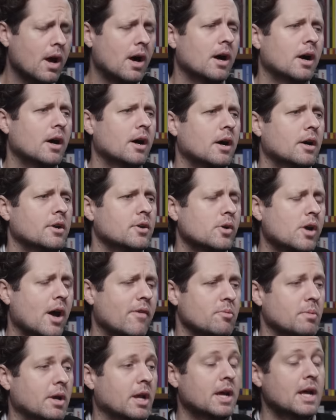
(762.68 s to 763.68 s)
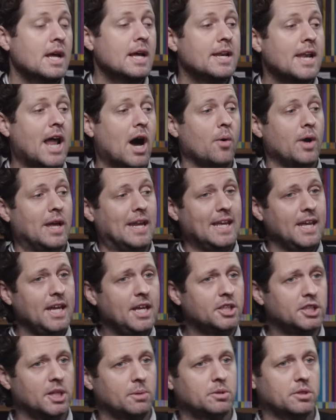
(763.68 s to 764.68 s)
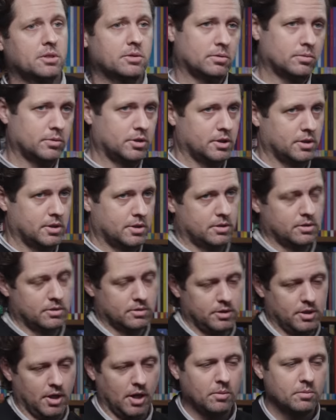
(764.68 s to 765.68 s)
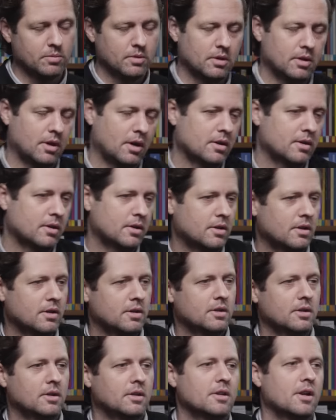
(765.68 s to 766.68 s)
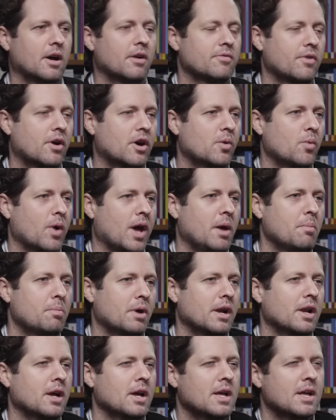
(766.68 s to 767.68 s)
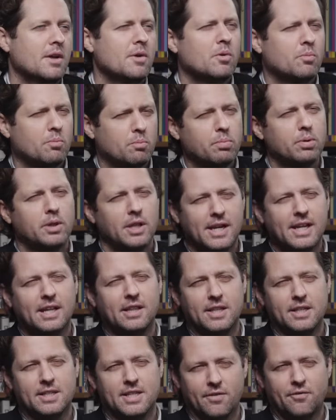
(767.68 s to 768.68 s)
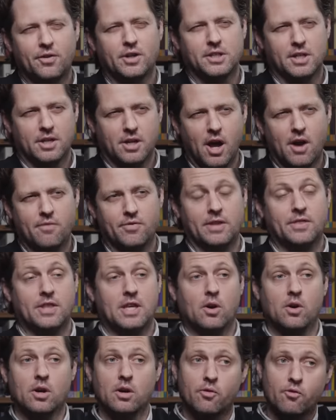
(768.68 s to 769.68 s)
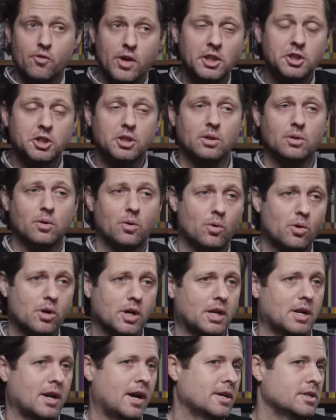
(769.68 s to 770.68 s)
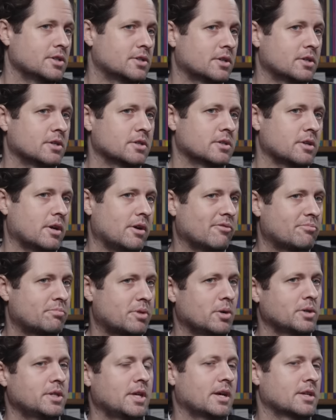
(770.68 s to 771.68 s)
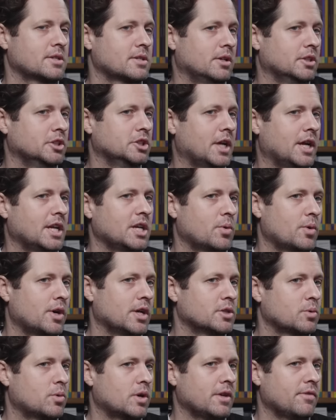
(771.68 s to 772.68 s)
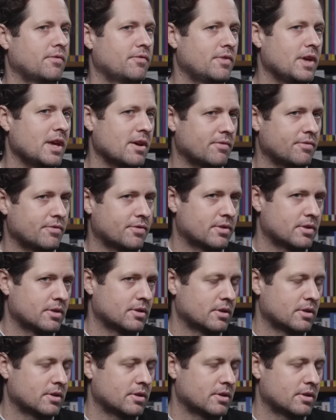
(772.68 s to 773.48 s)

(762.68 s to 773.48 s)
uh, a new government. Now in Egypt, which is, you know, uh, uh, not far away, but politically different enough that the original organizers of protests on January twenty-fifth